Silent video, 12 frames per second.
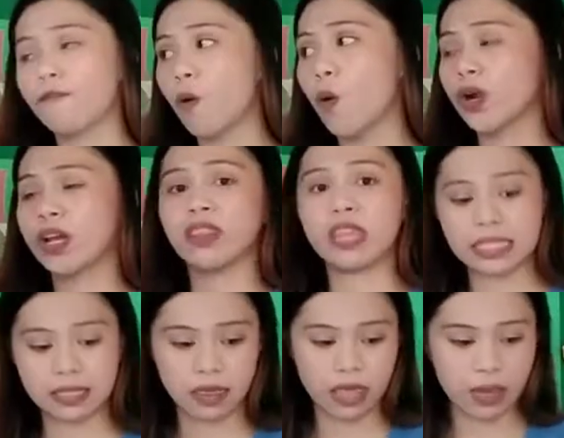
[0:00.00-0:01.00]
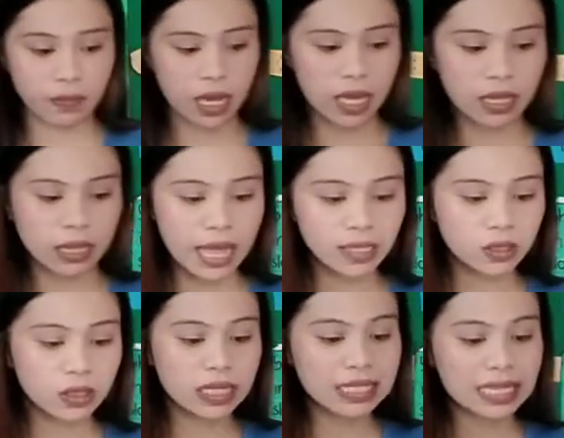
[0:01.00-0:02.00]
for this thing.
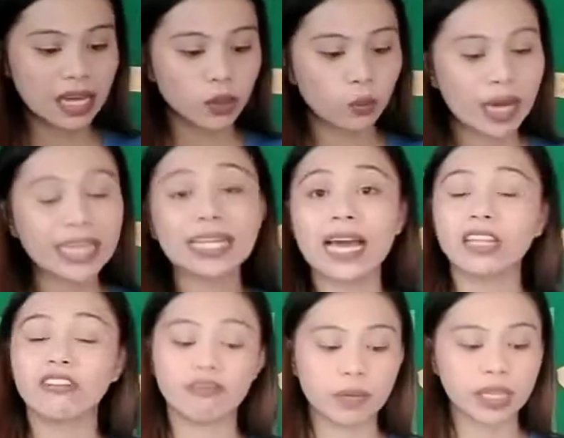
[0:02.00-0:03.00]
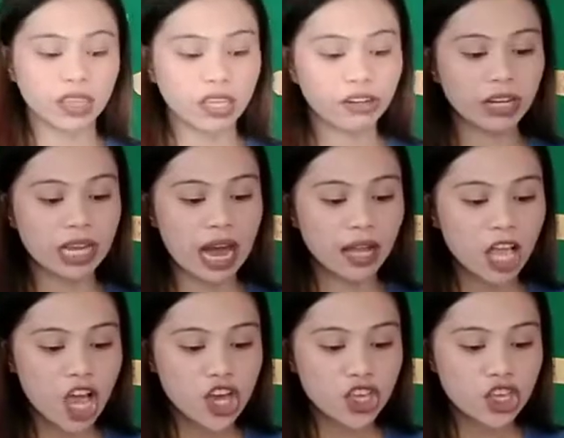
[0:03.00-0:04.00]
Next, decide what kind of material
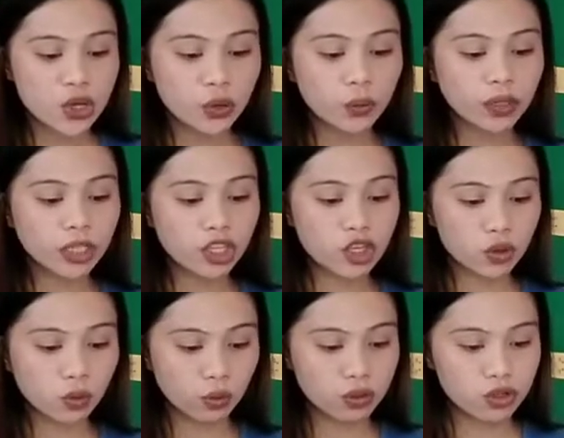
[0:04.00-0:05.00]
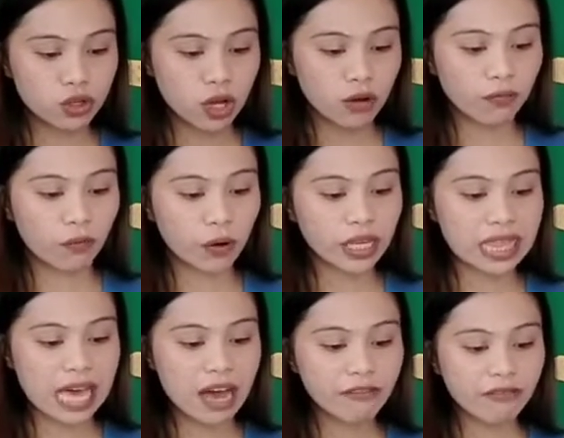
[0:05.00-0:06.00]
you will use for
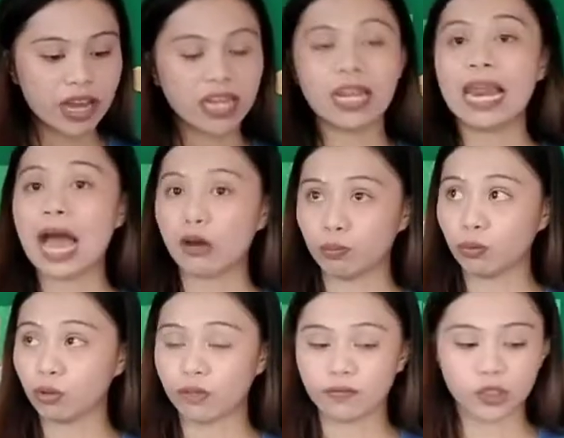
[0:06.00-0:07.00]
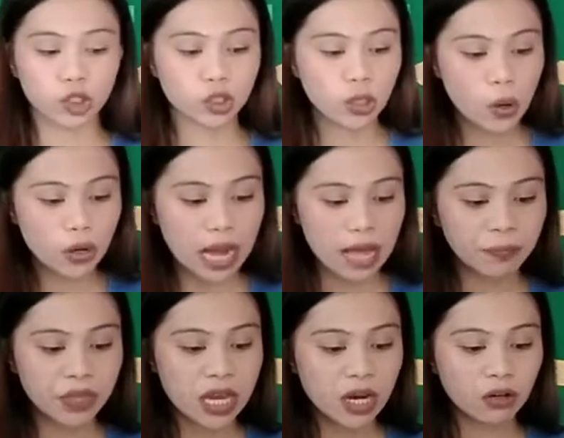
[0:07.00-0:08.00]
the final output of your slogan.